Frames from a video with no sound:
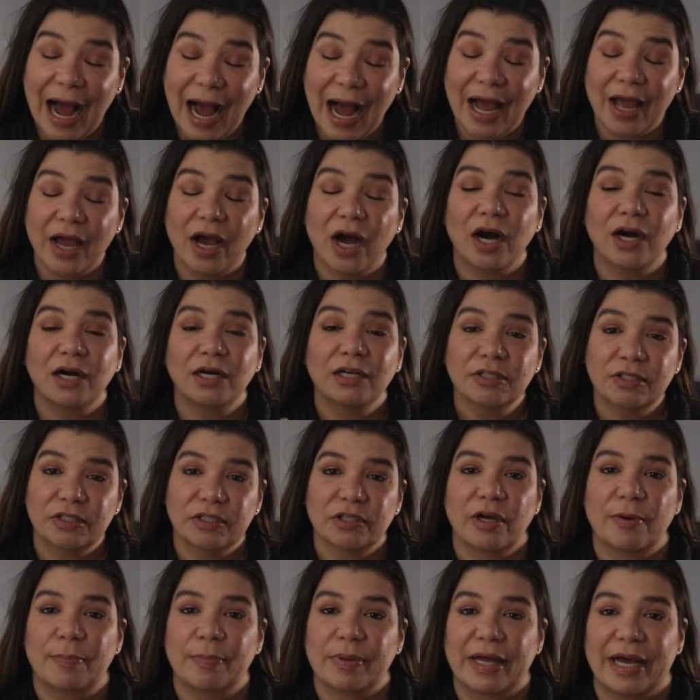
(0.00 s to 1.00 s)
I
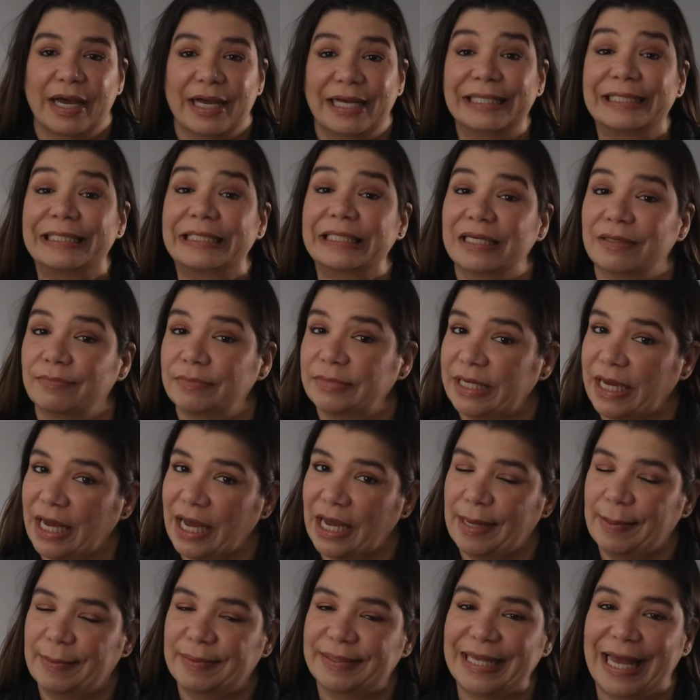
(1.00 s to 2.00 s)
also apply it
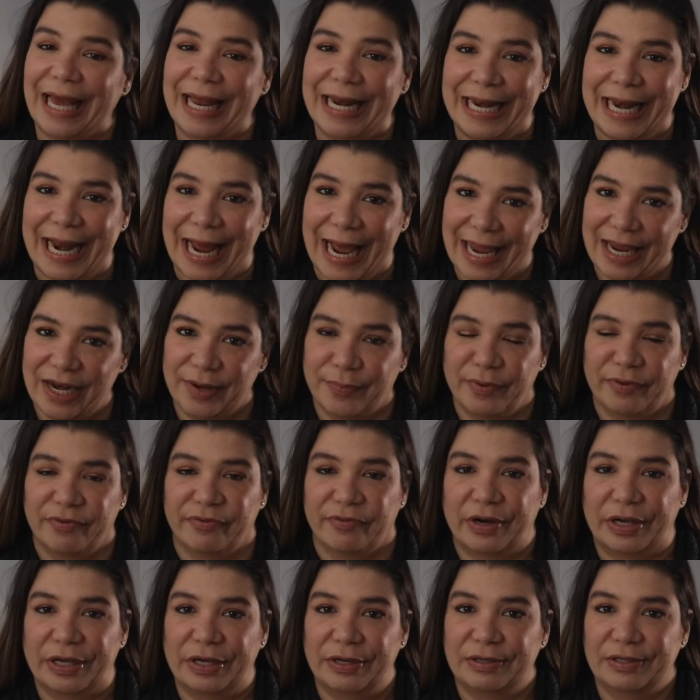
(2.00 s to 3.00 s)
sometimes at night
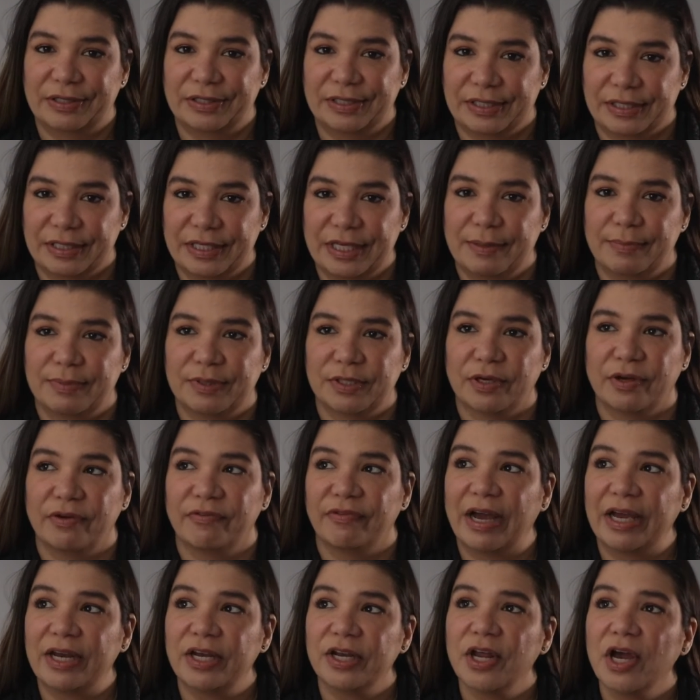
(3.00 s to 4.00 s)
before I go to sleep. So
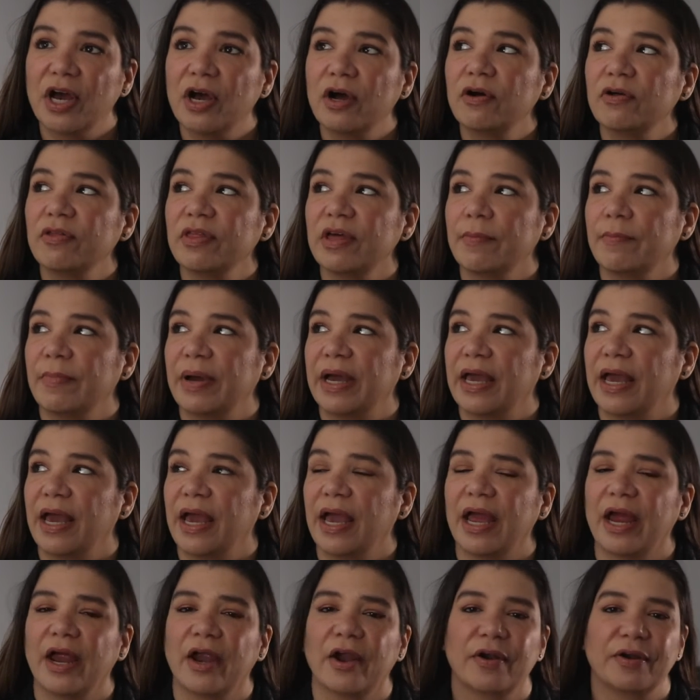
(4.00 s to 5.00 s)
if I know that my
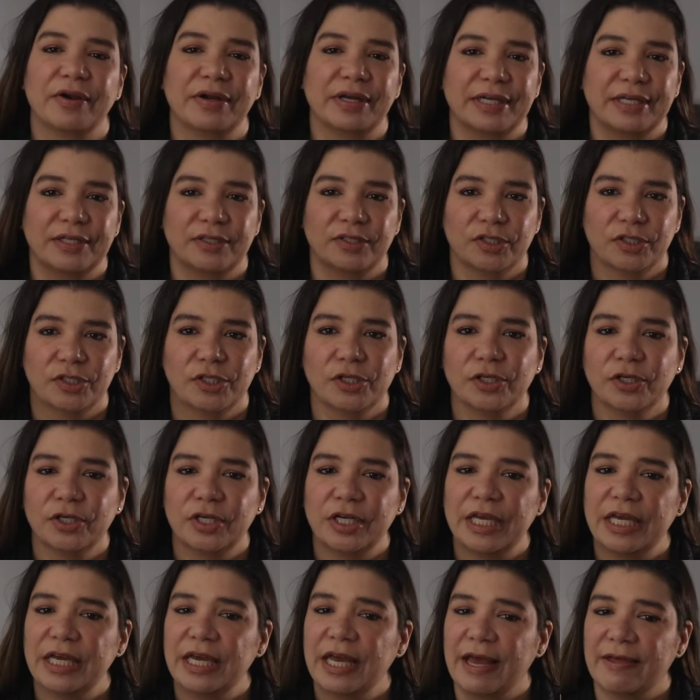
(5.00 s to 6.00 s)
hair is
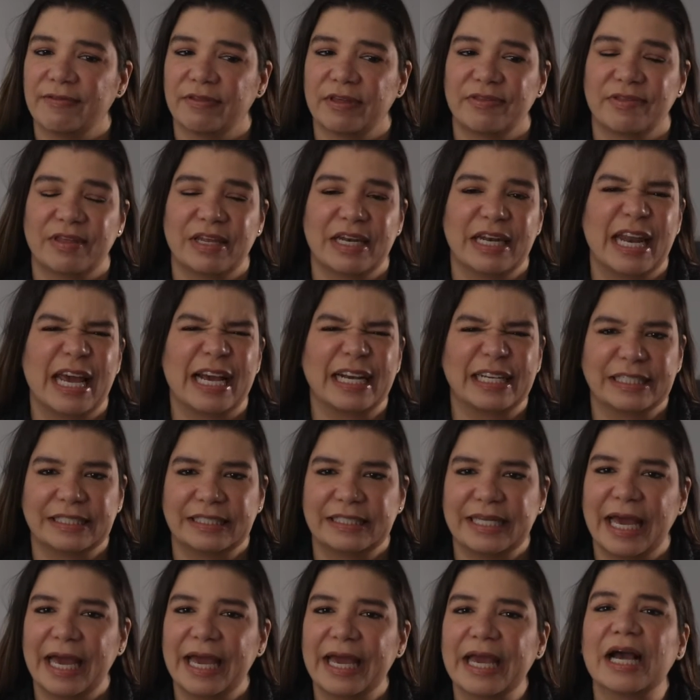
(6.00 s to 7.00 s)
dirty and that the
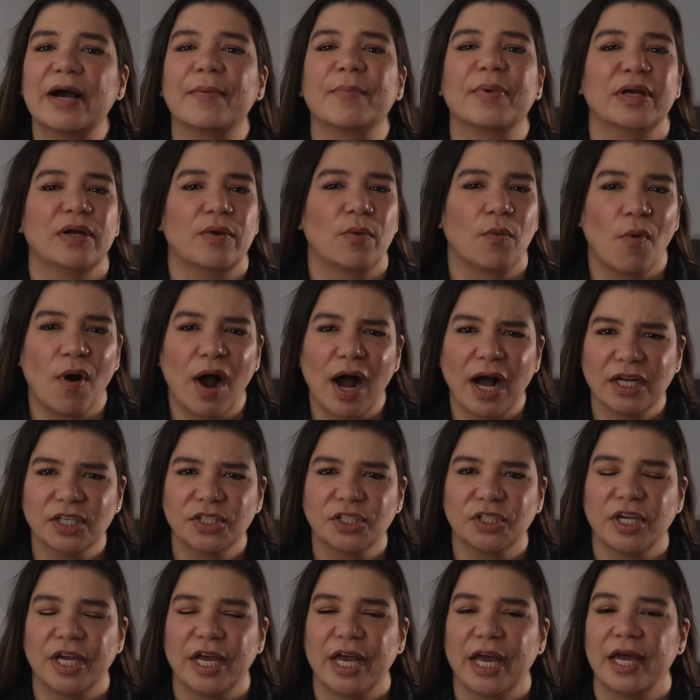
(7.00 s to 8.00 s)
next day I'm gonna
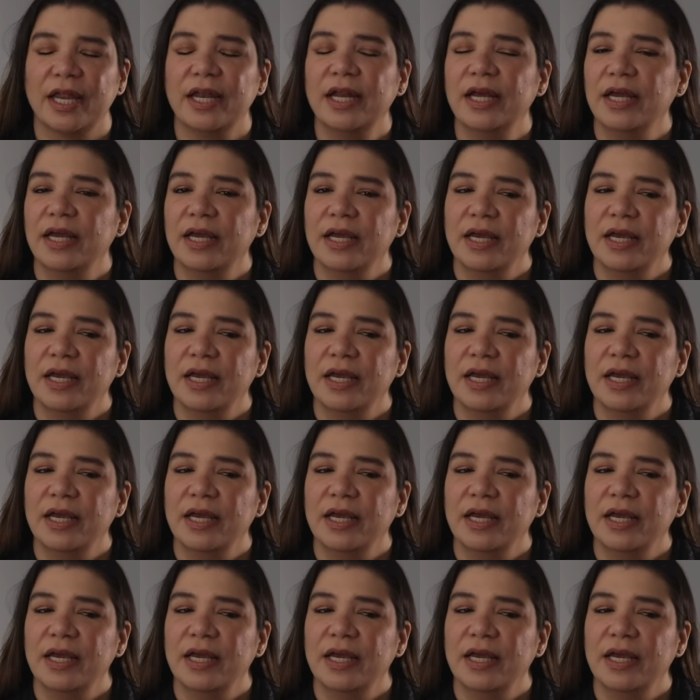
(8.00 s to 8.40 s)
wash it,